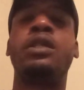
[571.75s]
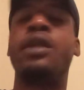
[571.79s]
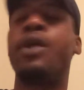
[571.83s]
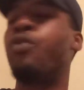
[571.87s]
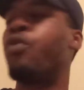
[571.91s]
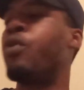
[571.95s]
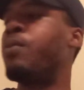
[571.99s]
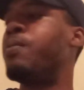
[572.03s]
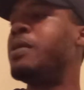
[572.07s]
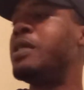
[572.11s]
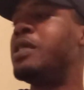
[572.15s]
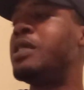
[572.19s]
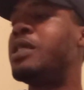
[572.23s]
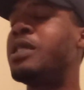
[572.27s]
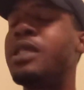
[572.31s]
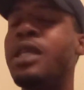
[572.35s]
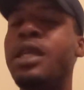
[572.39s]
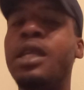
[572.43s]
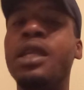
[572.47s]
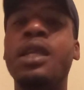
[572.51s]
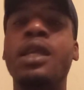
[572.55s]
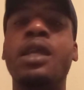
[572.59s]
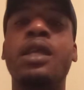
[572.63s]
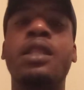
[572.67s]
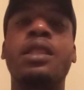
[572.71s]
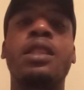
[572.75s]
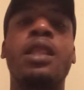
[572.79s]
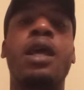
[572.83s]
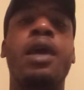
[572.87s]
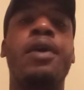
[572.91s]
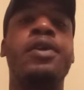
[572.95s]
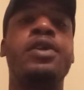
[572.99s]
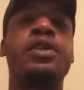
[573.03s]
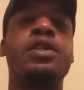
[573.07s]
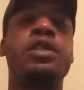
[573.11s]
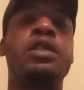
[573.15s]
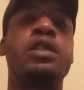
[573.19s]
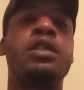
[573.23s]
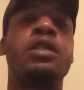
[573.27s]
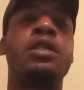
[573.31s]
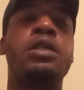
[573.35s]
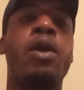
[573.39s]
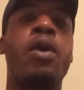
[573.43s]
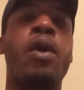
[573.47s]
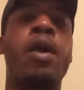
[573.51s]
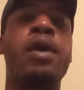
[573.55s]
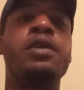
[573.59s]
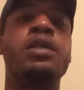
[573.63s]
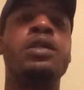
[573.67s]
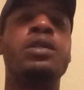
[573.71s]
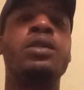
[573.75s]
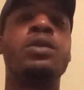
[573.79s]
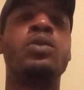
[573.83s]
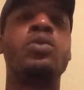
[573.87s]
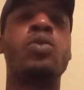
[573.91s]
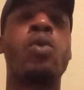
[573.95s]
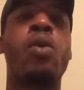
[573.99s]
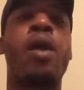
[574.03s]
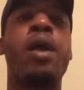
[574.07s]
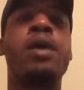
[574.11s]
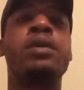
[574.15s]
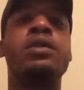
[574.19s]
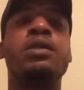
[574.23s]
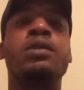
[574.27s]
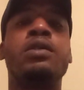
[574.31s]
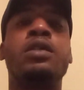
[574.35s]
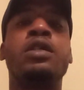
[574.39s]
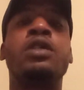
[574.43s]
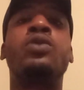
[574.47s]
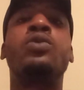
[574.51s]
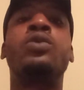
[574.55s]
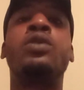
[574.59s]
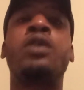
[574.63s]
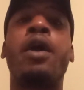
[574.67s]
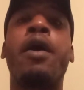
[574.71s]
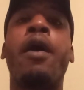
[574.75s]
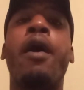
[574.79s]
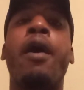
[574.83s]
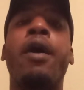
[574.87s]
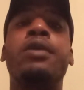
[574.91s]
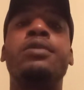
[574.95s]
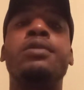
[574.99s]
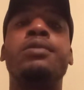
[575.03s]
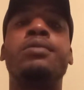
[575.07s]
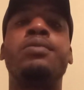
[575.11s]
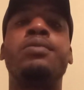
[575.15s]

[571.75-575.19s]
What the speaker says: They will be seeing things. Oh yeah.